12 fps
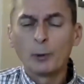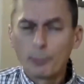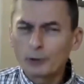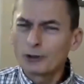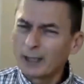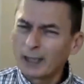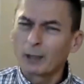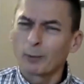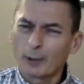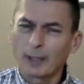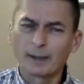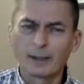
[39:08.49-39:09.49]
We put
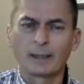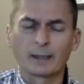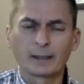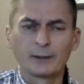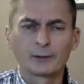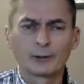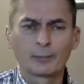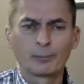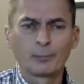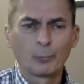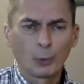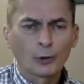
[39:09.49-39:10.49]
together what I think
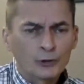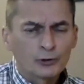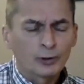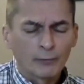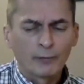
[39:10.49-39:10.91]
was